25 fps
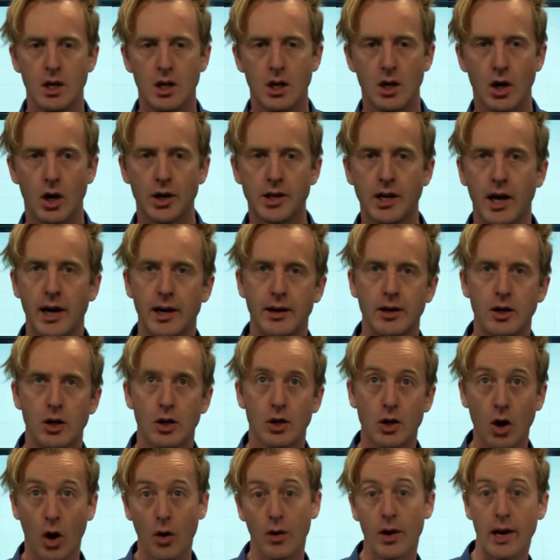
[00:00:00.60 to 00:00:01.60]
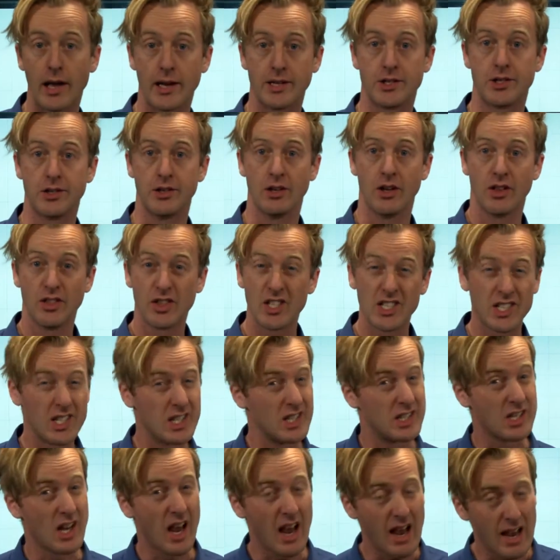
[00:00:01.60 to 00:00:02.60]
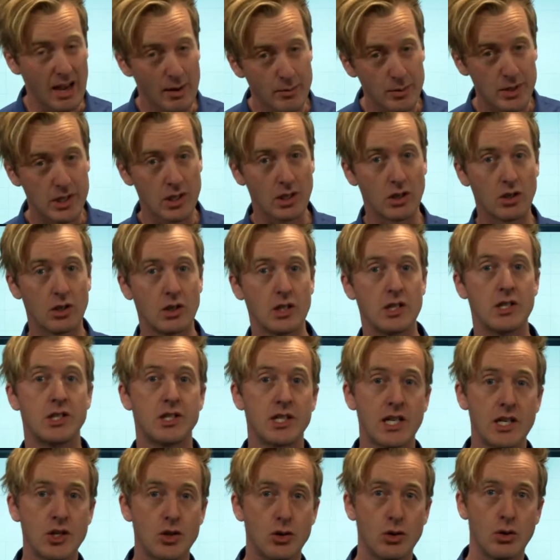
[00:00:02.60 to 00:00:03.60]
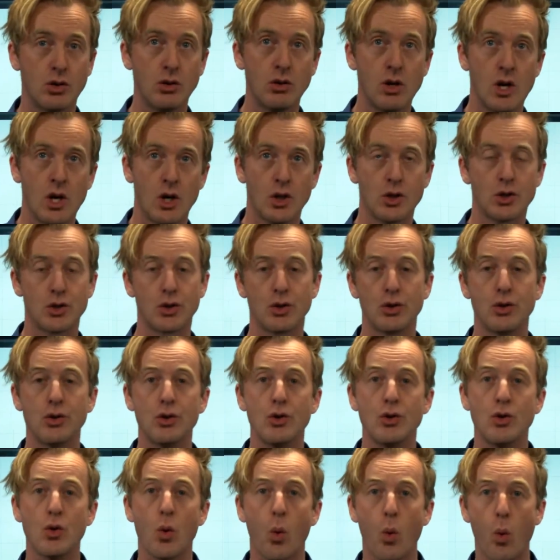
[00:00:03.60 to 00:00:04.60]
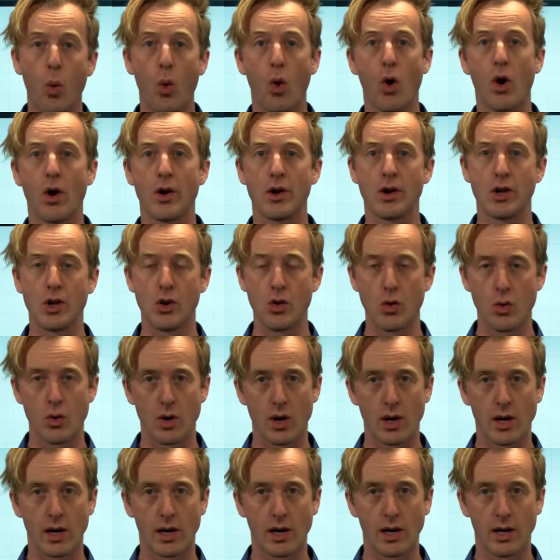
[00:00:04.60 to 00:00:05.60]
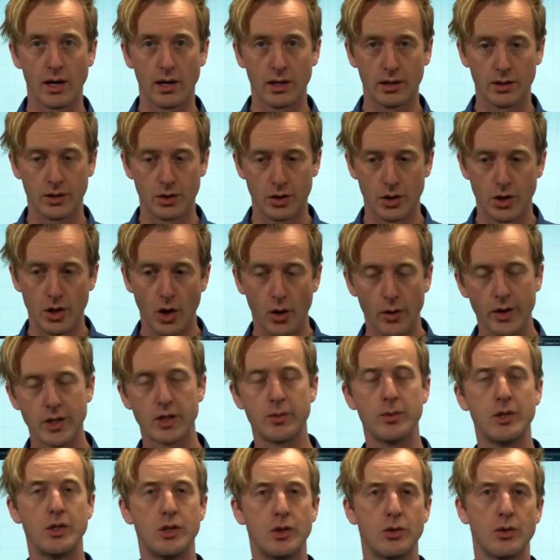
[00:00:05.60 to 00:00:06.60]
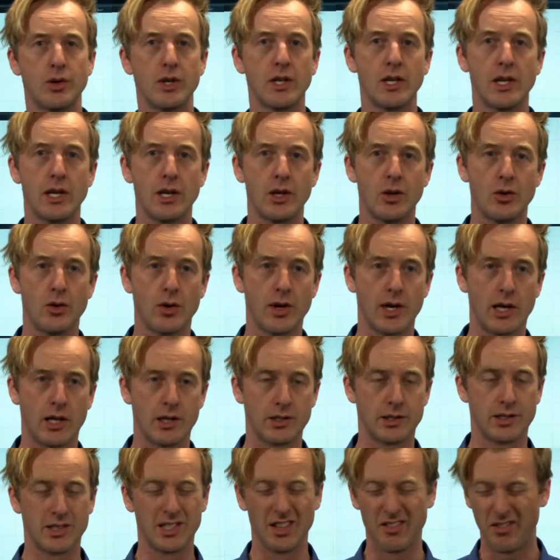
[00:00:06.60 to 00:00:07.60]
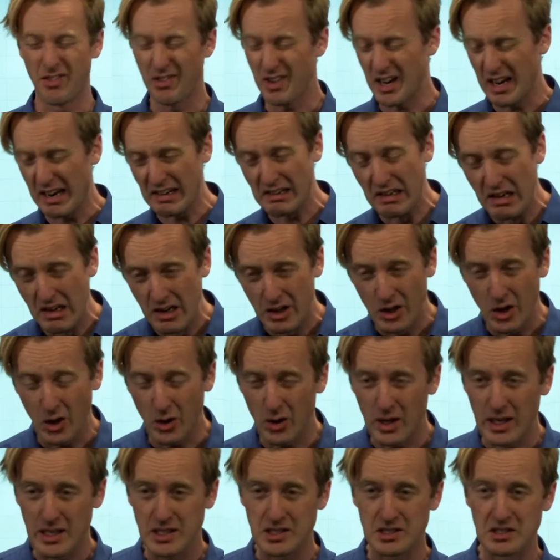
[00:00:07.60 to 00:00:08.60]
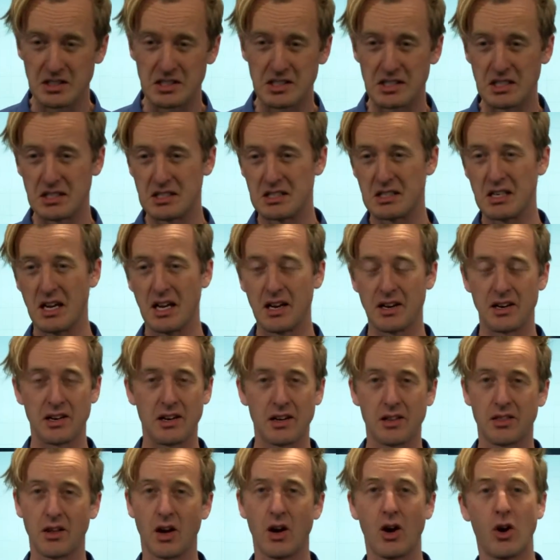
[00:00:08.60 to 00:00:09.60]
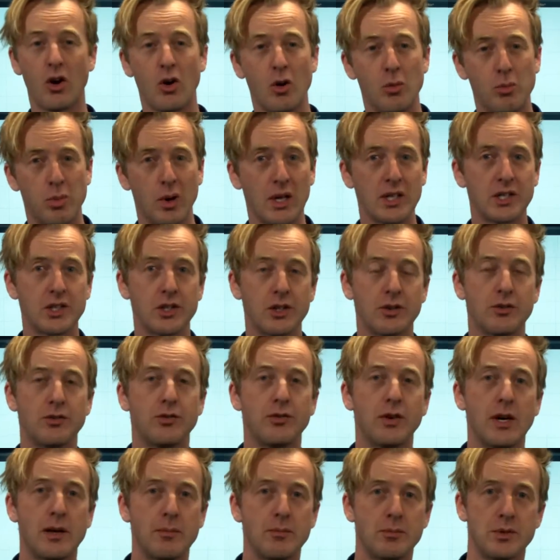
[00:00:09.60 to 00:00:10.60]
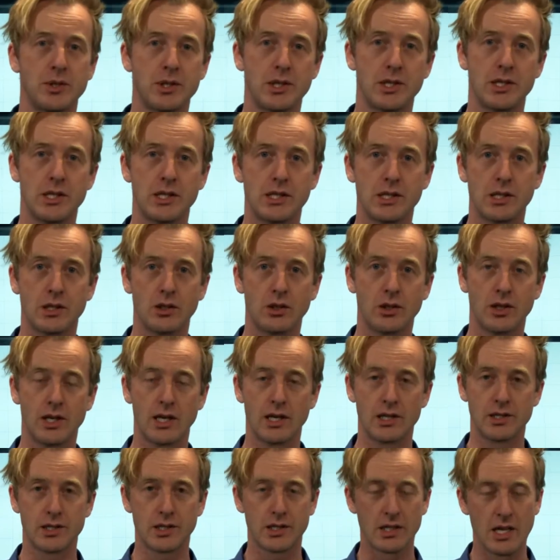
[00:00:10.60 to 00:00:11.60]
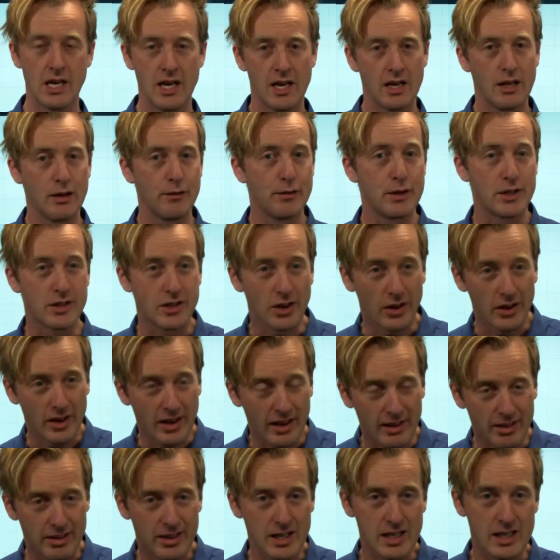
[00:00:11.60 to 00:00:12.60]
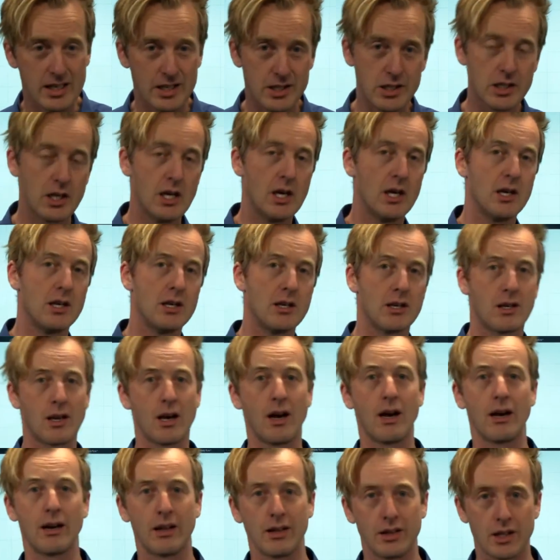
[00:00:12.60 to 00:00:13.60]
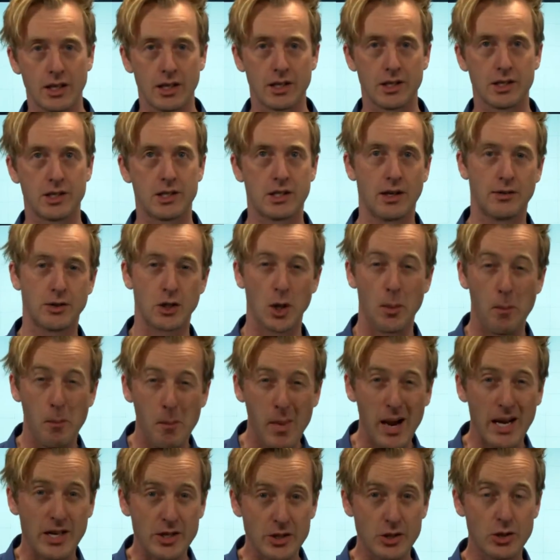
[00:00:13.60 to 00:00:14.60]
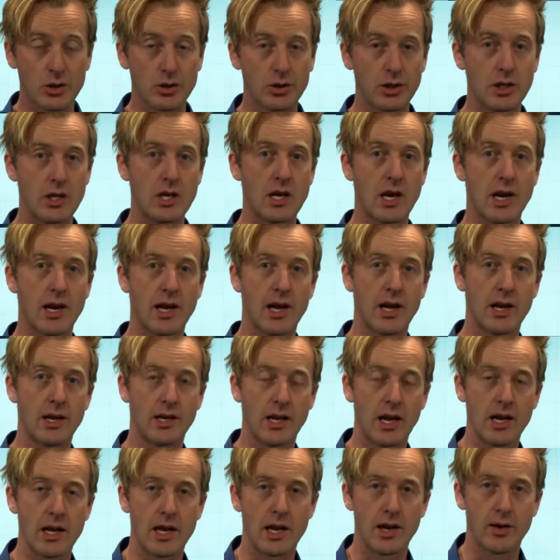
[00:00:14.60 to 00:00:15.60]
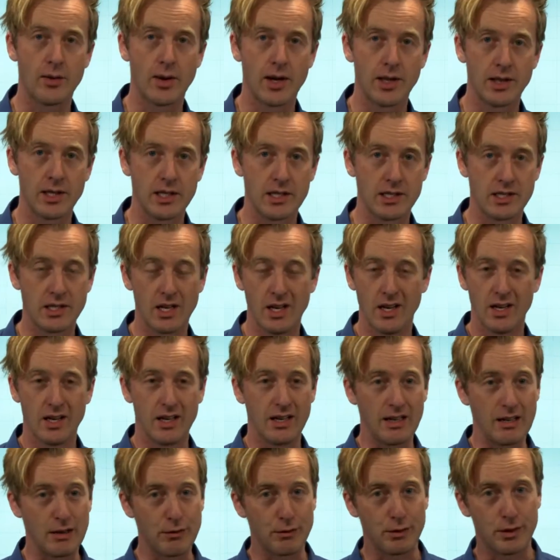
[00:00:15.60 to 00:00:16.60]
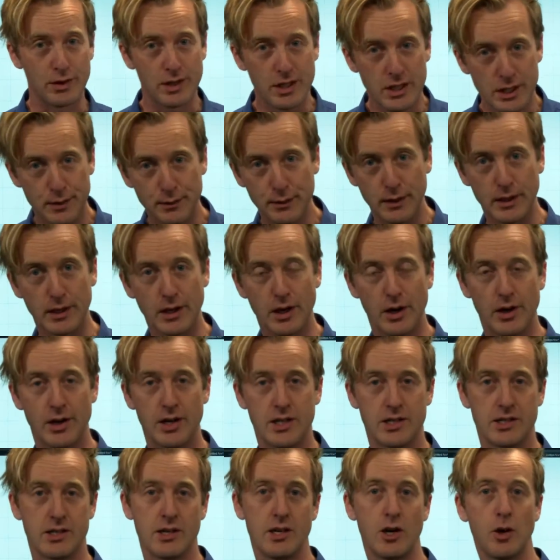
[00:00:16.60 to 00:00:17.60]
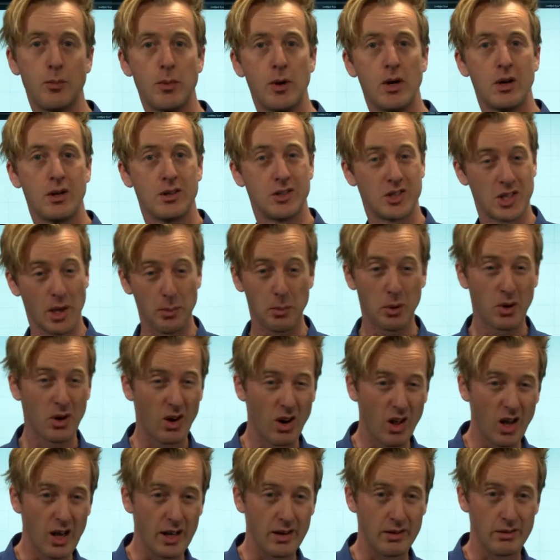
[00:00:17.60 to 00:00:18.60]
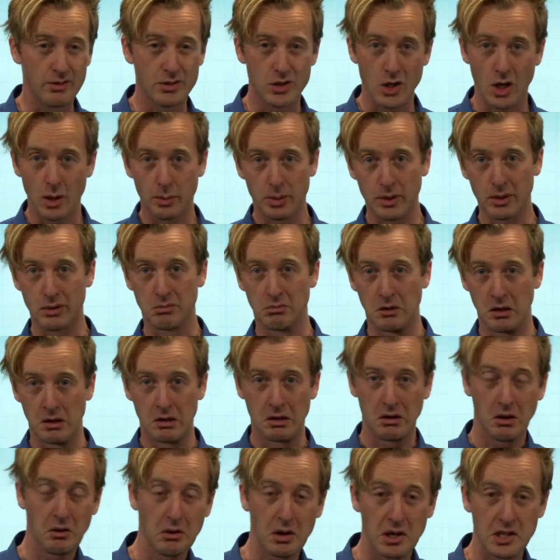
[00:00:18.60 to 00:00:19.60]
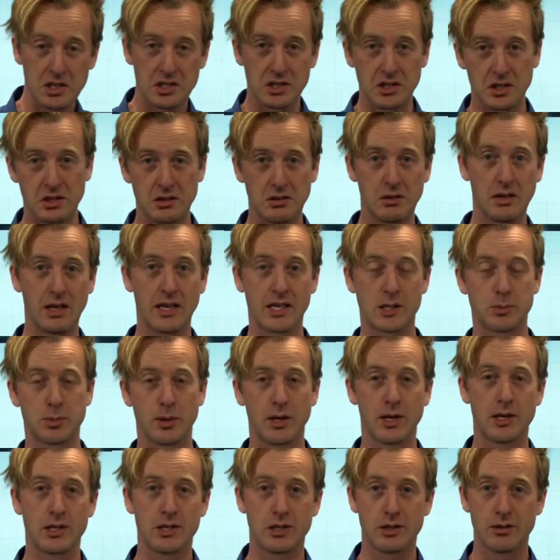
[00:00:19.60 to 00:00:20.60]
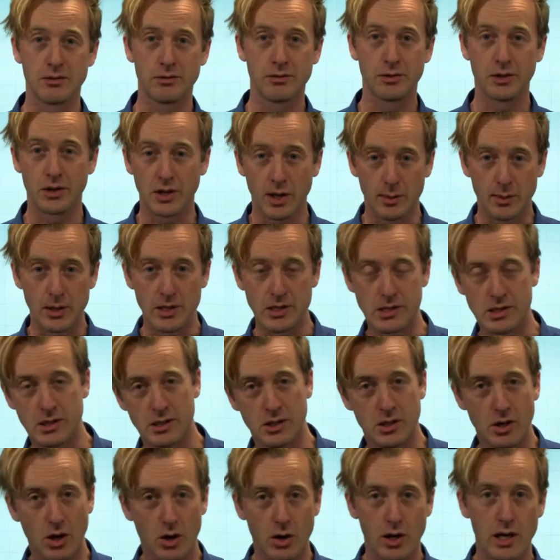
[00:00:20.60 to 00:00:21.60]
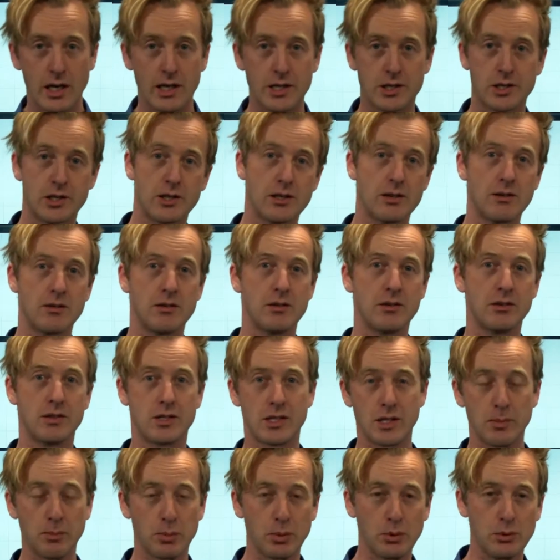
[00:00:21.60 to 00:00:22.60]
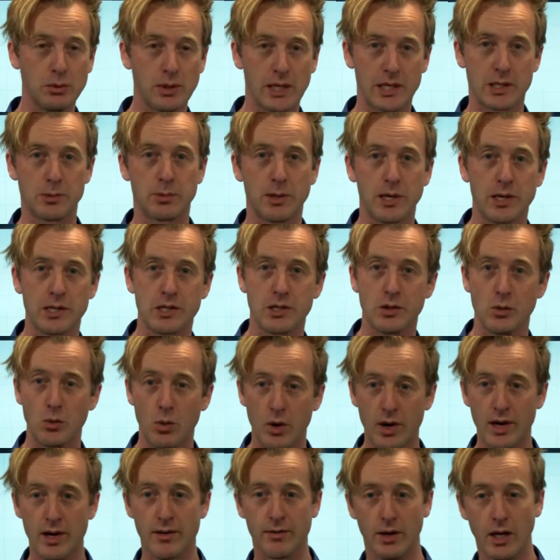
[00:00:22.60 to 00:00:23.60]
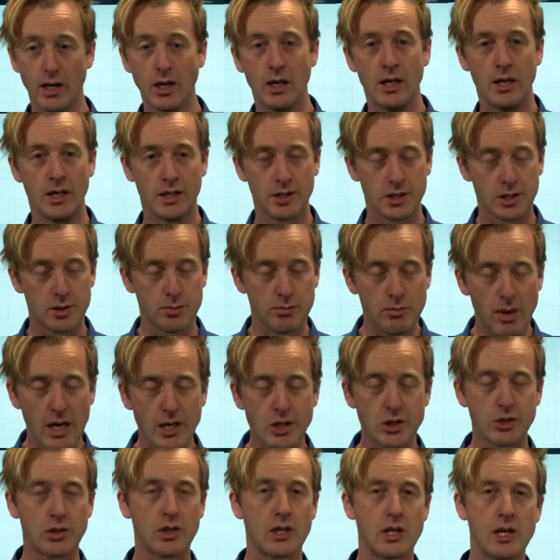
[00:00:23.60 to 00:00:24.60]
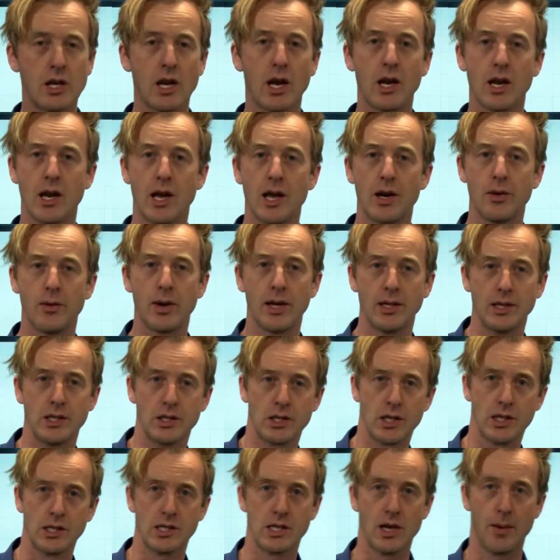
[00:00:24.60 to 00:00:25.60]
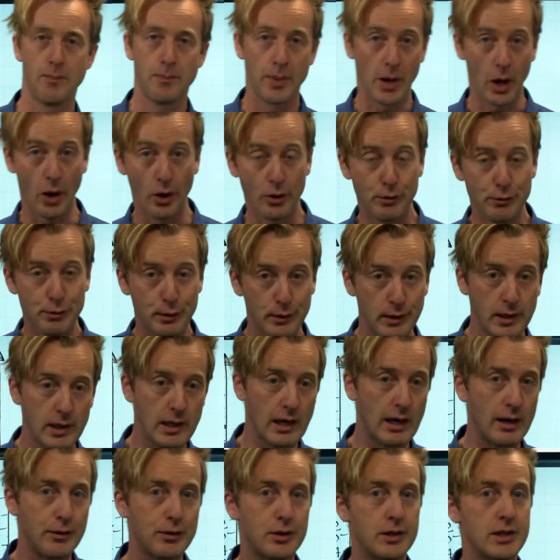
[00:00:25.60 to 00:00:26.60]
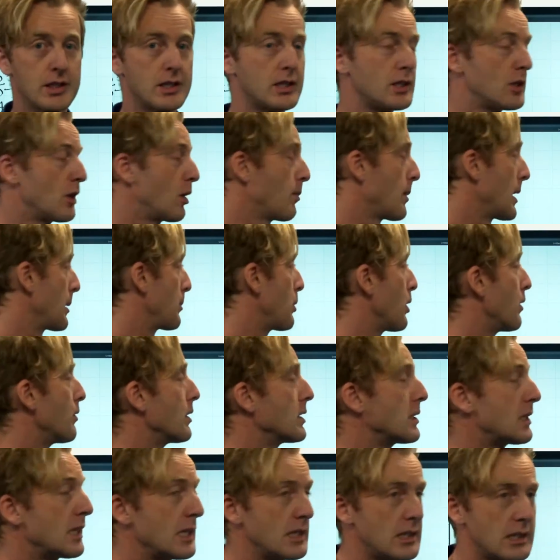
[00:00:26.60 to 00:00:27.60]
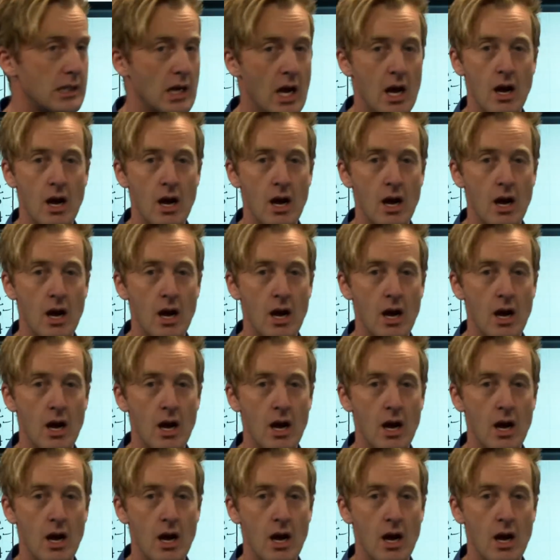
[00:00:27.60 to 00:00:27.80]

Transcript: Okay, correlation. This is absolutely central to what you are going to be doing in your analysis. In fact, correlation sits underneath a whole bunch of statistical analysis. If you don't get this, you can't get the other stuff. So make sure that you get your head around this. If this video doesn't help, jump online, type in correlation explanation for dummies, correlation simple explanation, whatever. Just make sure that you get your head around this idea. But hopefully after this, it'll make perfect sense.